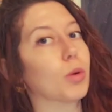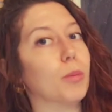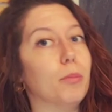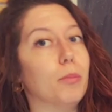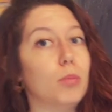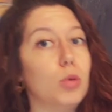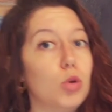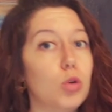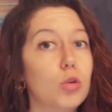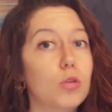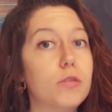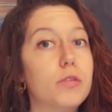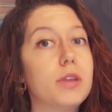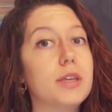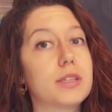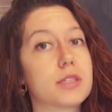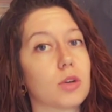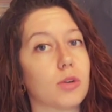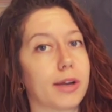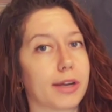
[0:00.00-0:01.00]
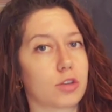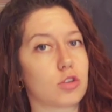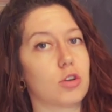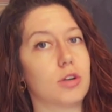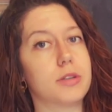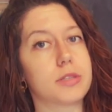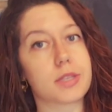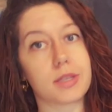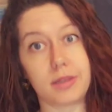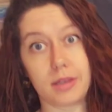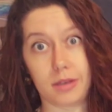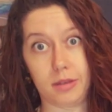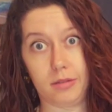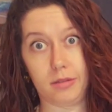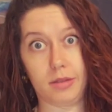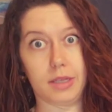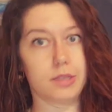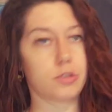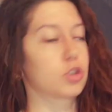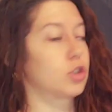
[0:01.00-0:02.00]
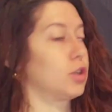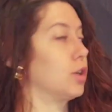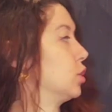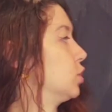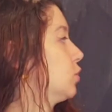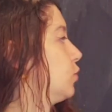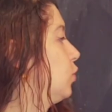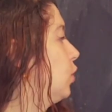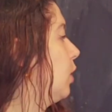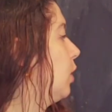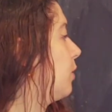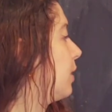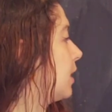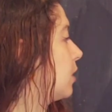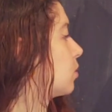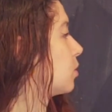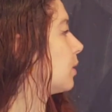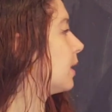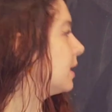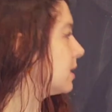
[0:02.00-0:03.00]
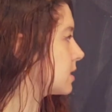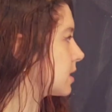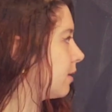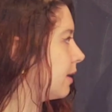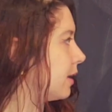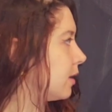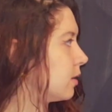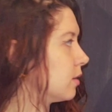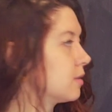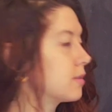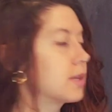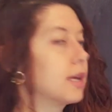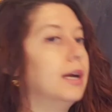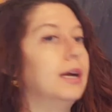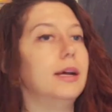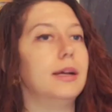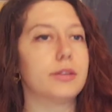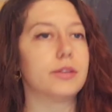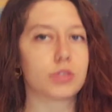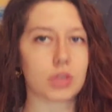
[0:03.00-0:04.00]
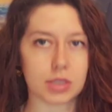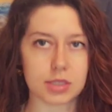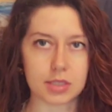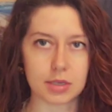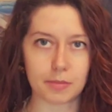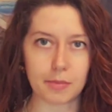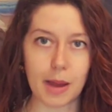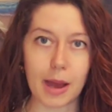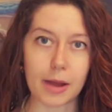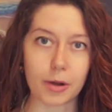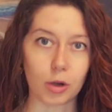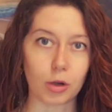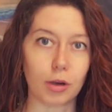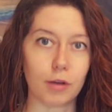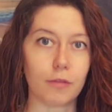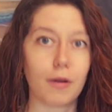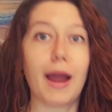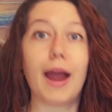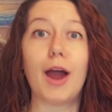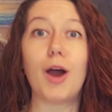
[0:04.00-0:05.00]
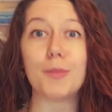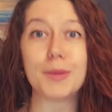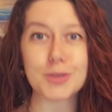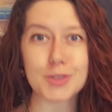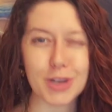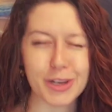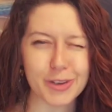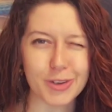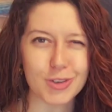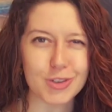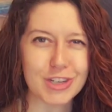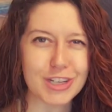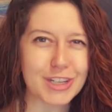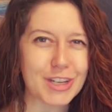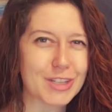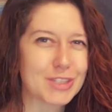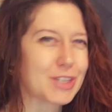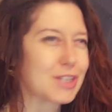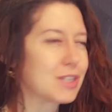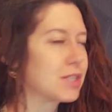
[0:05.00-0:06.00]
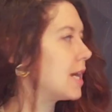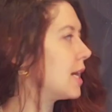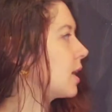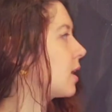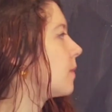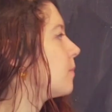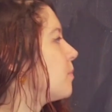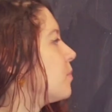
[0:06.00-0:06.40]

remove these electrons and then you get charge flowing through insulators. It's just a matter of how much energy does it take.